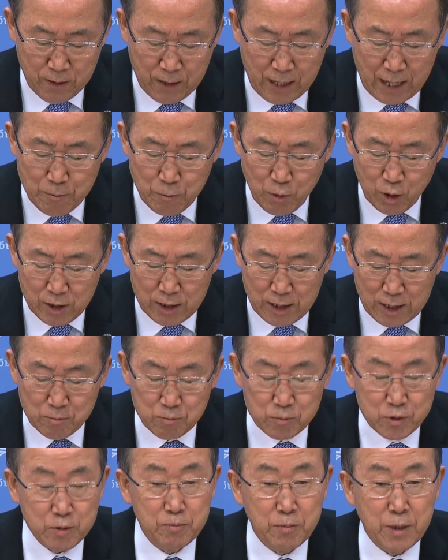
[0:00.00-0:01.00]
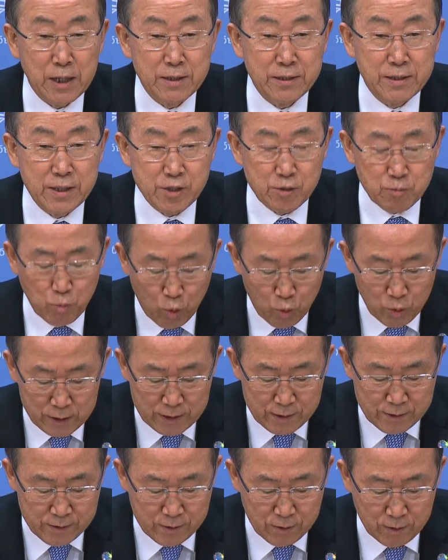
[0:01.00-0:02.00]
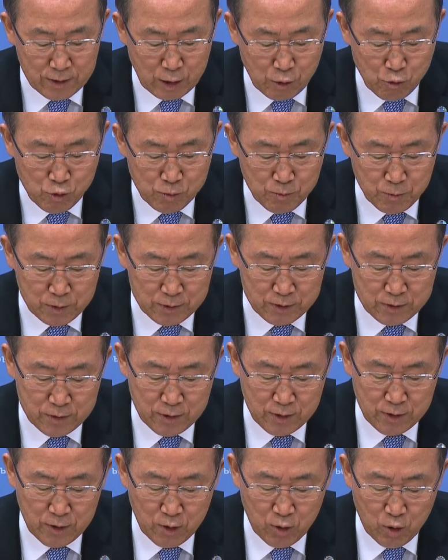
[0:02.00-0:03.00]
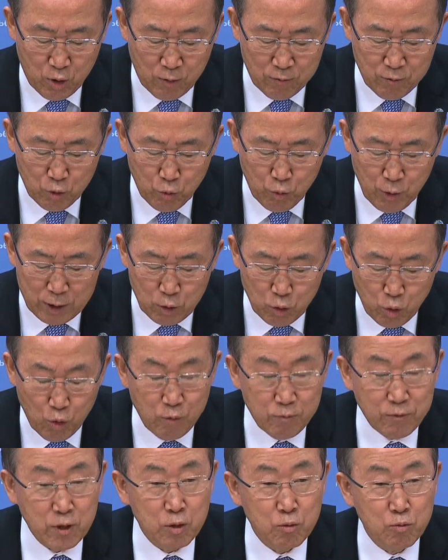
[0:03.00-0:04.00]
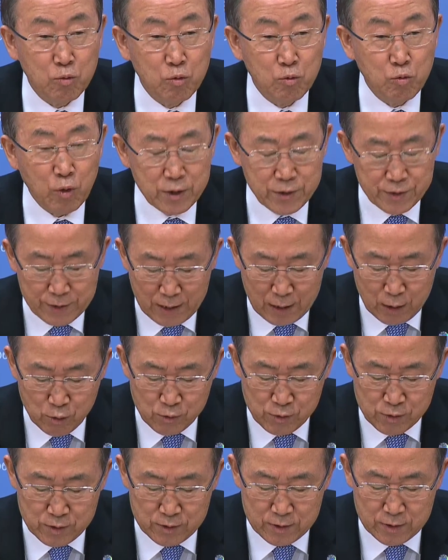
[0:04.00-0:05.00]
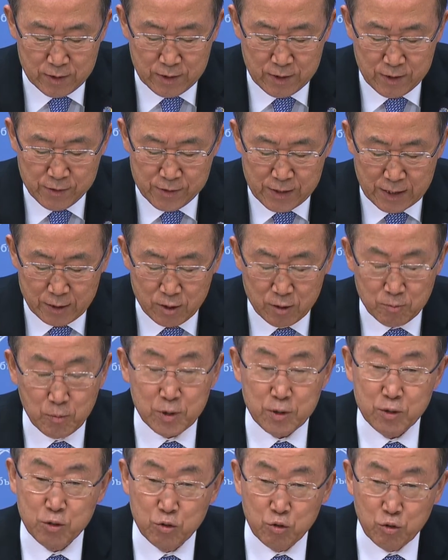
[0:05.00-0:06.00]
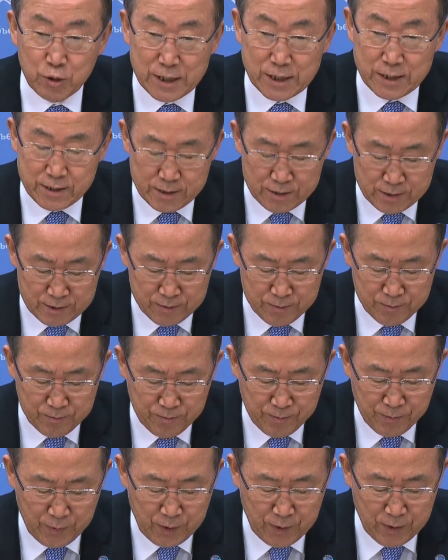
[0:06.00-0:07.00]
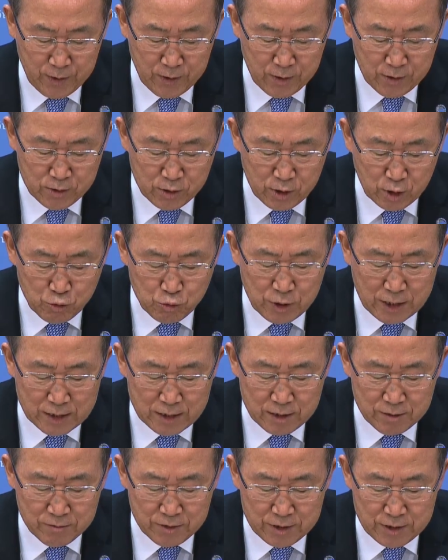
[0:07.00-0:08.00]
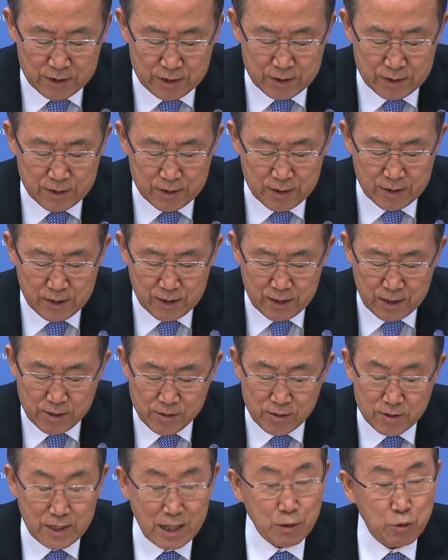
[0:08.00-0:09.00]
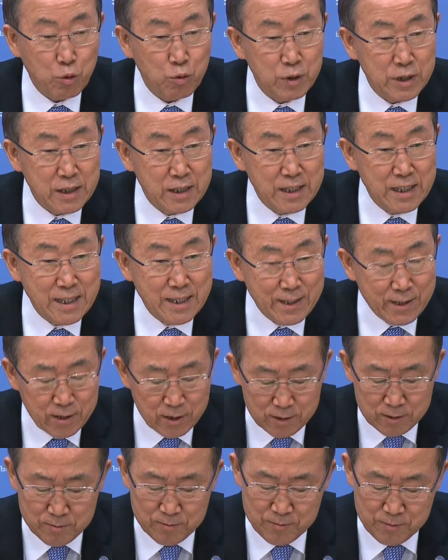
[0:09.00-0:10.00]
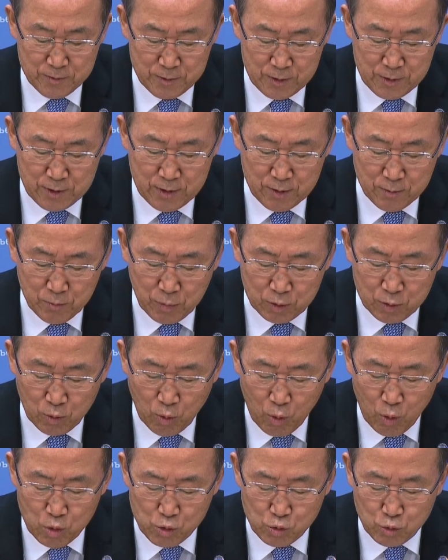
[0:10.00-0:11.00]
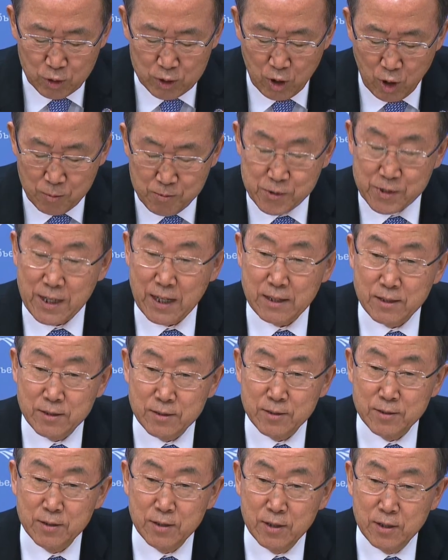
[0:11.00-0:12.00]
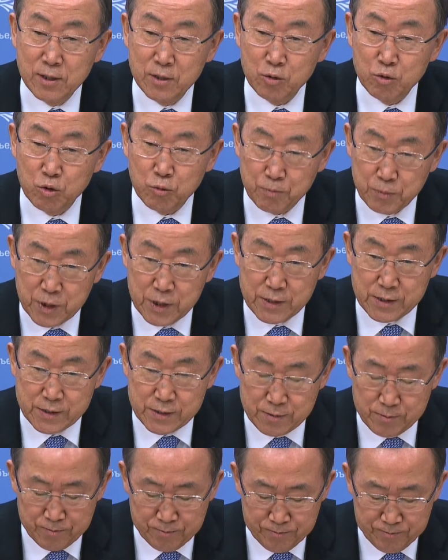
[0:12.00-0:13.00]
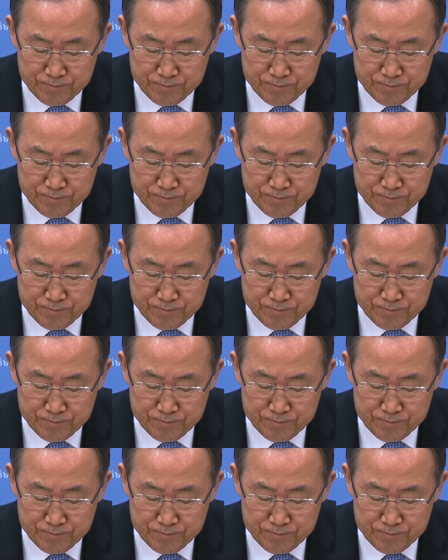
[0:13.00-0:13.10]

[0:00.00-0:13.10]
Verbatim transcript: I'm alarmed by this morning's announcement of well over 1,000 settlement units. Such activity is not only illegal, but also an obstacle to peace.